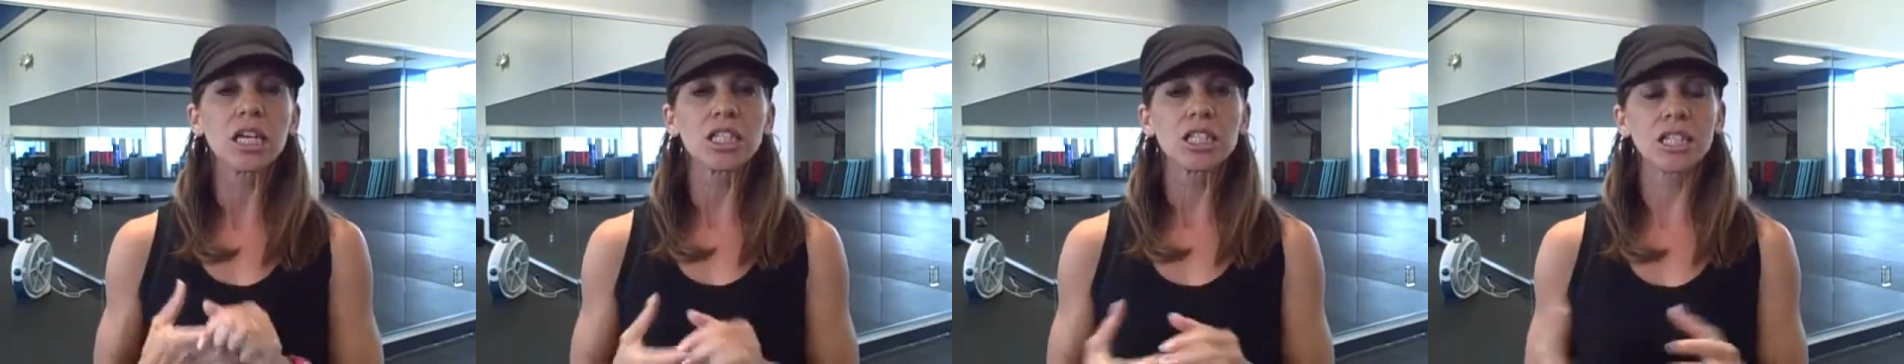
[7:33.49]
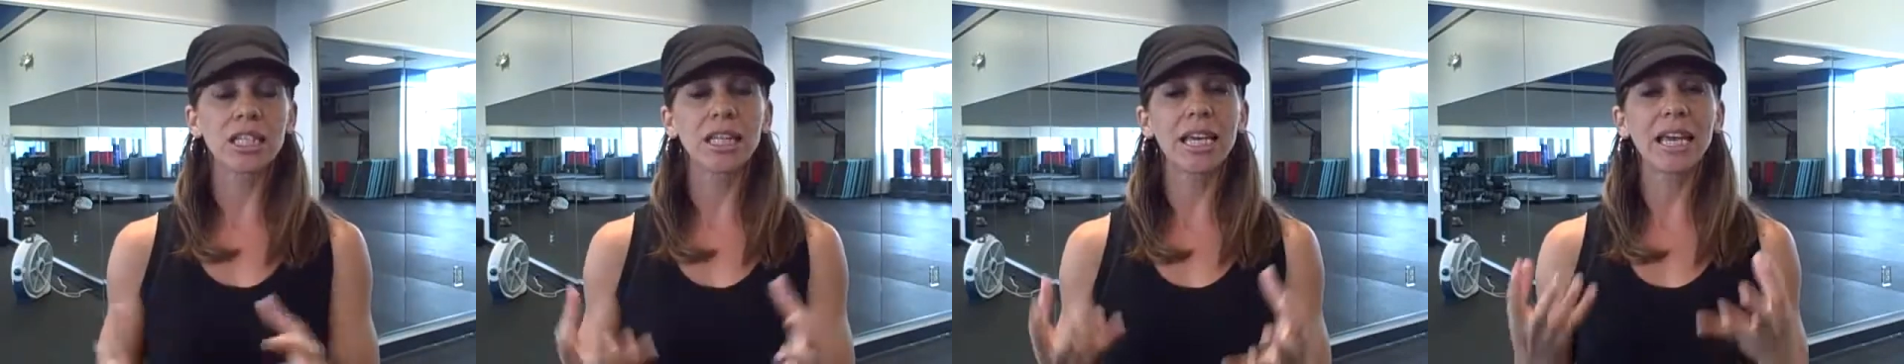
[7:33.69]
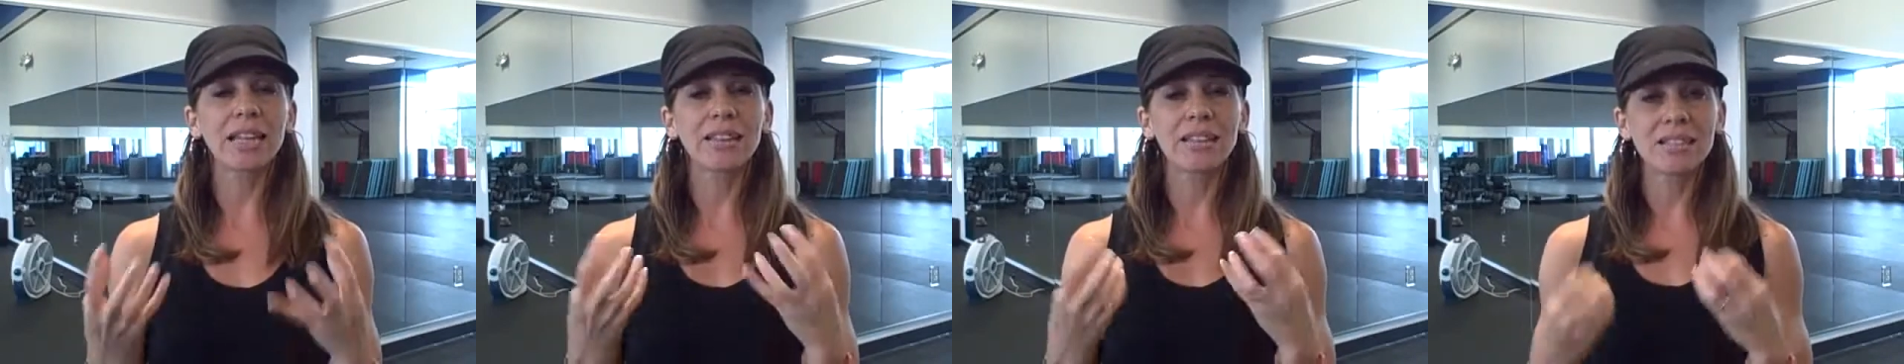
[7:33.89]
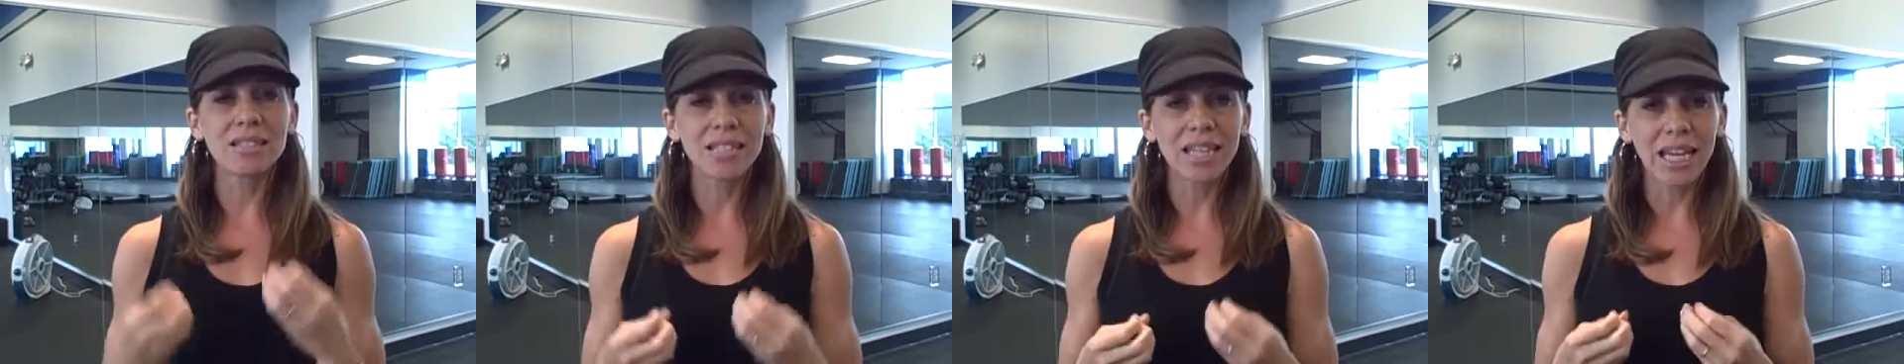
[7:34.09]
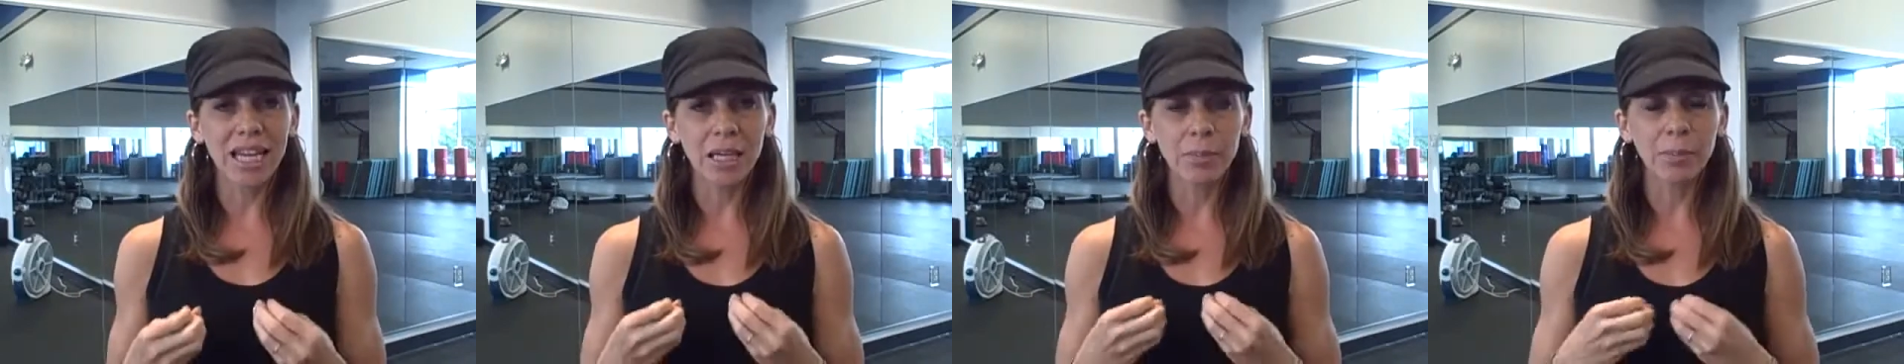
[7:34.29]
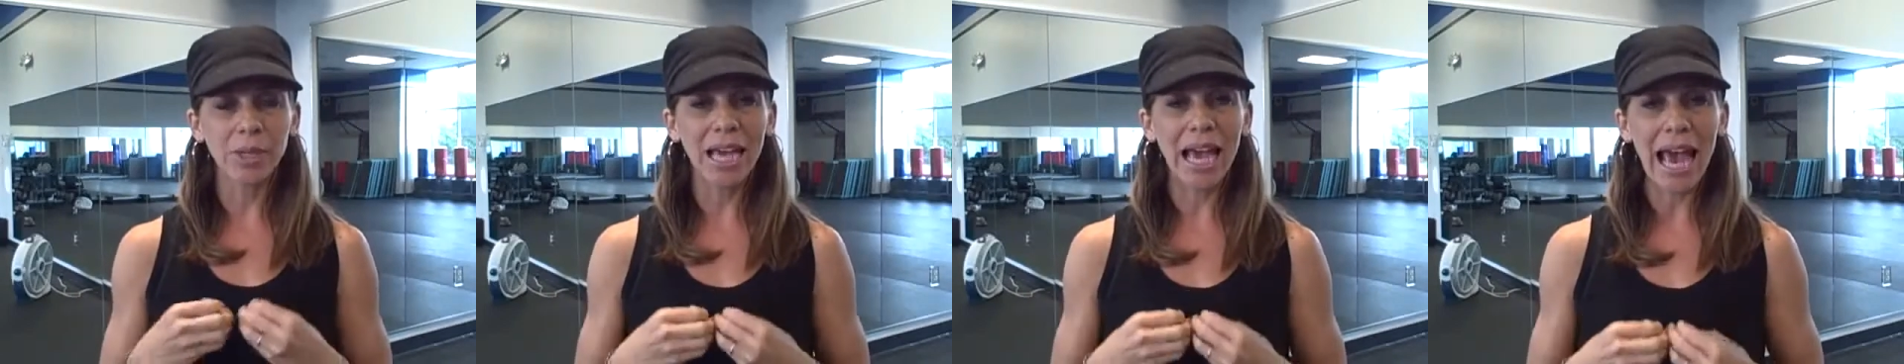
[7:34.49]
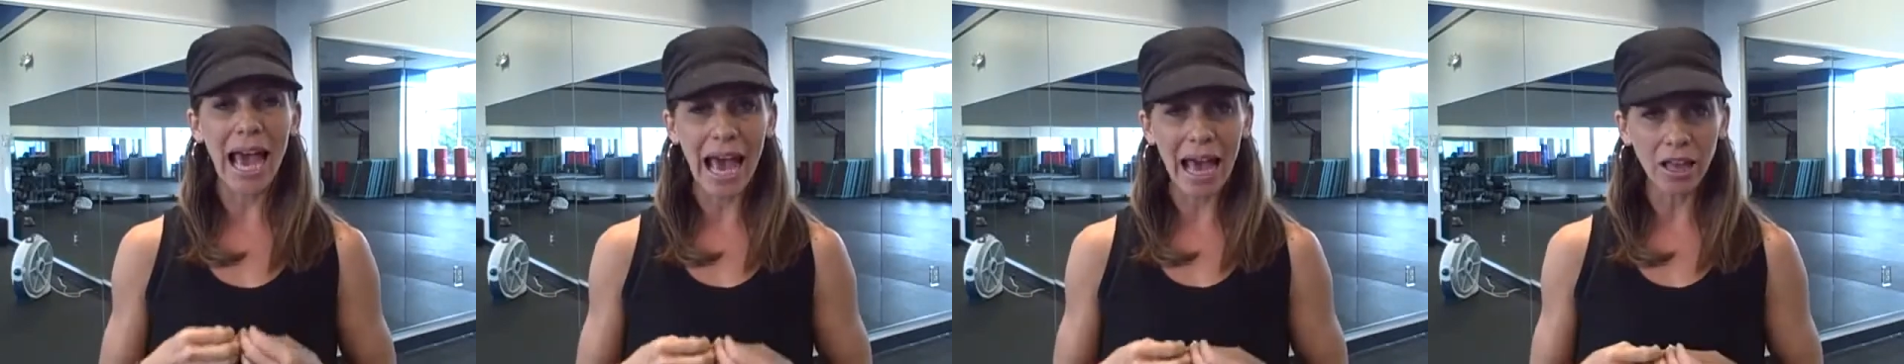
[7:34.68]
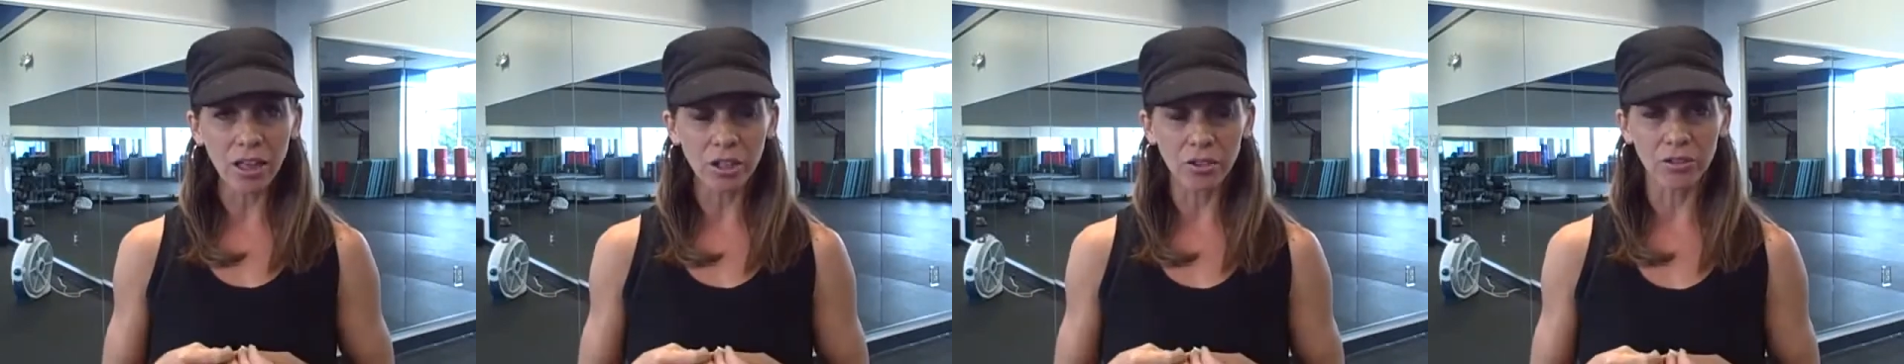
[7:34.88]
to get the same
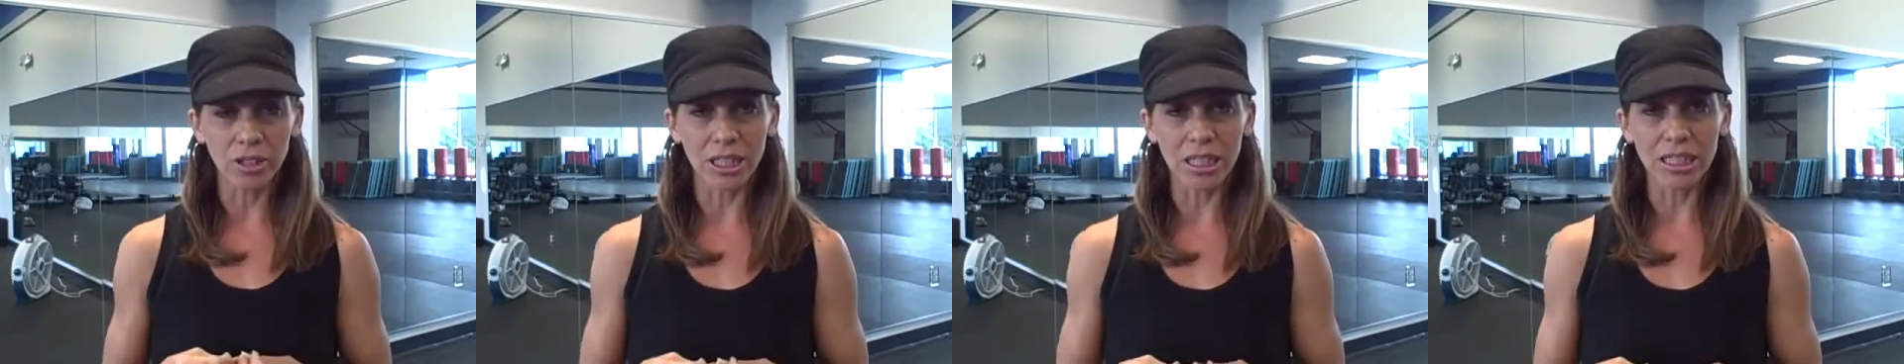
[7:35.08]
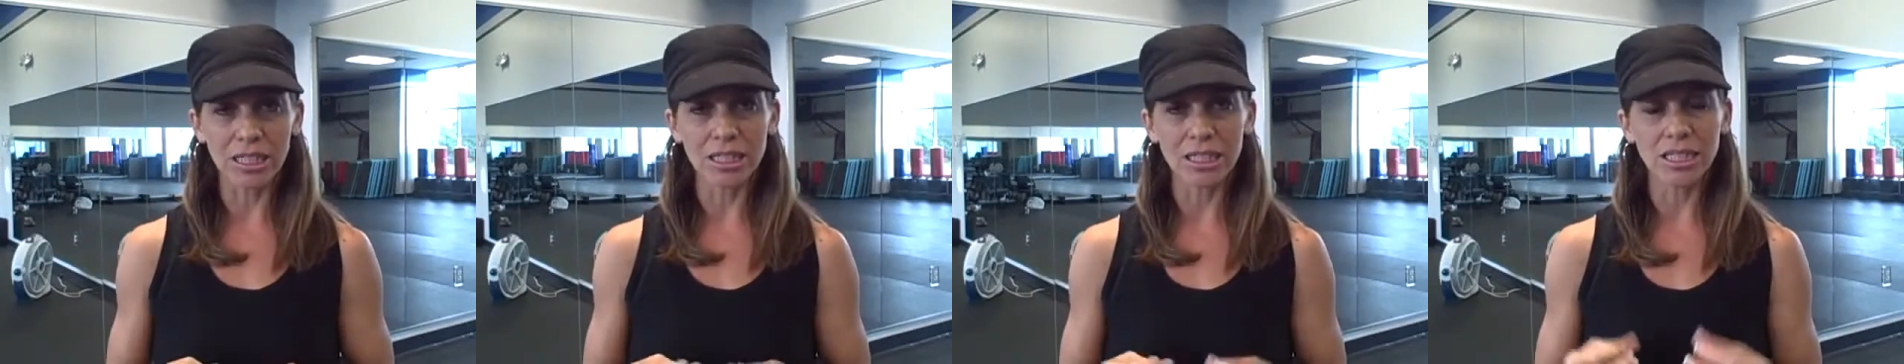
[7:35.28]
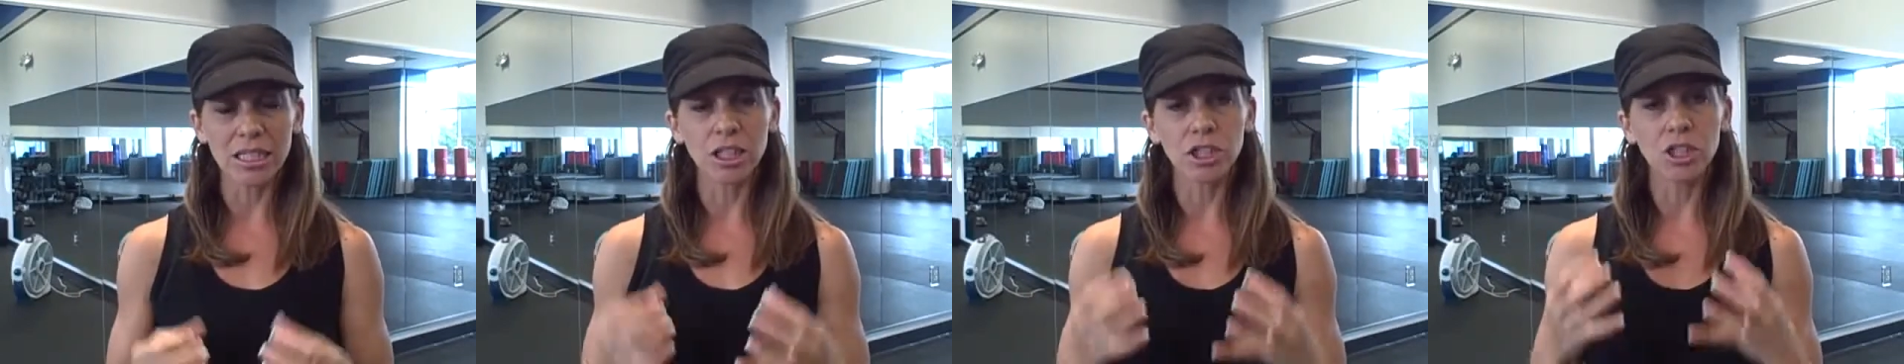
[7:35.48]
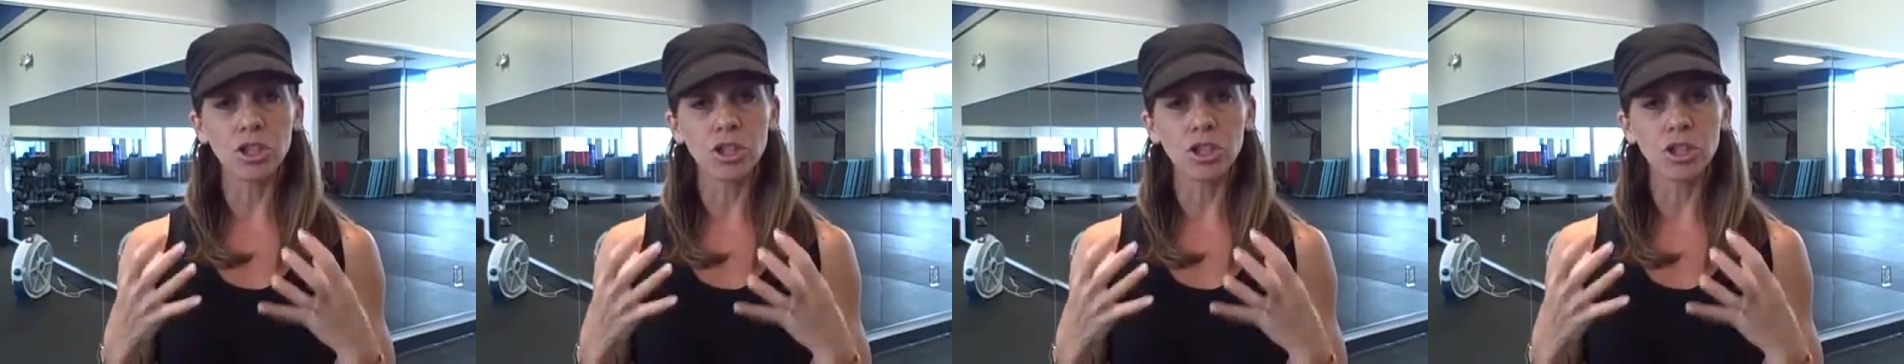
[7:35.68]
calories,